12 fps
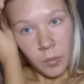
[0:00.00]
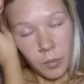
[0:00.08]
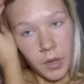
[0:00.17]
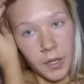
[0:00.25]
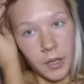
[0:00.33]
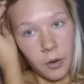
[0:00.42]

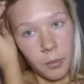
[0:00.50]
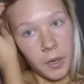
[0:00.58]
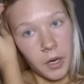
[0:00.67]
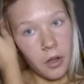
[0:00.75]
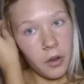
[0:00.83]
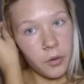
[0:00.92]
blend out my
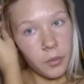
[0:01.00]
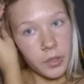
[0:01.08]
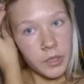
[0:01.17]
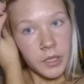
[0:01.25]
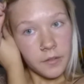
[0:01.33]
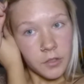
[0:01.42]
contour
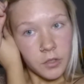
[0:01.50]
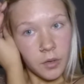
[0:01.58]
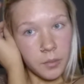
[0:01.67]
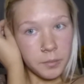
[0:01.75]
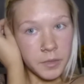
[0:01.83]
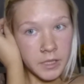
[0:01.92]
and stuff, so
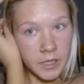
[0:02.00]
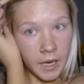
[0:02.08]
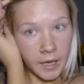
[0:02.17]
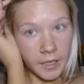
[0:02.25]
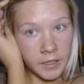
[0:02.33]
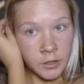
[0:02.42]
I'm
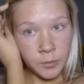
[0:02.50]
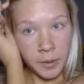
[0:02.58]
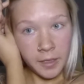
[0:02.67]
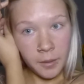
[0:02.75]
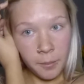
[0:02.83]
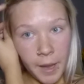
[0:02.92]
deciding to
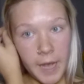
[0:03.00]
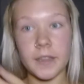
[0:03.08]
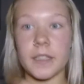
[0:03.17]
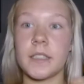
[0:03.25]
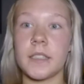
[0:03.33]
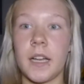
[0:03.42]
pin them back
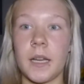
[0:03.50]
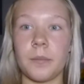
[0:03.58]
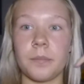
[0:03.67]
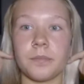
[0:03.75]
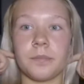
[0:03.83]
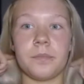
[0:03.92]
this time.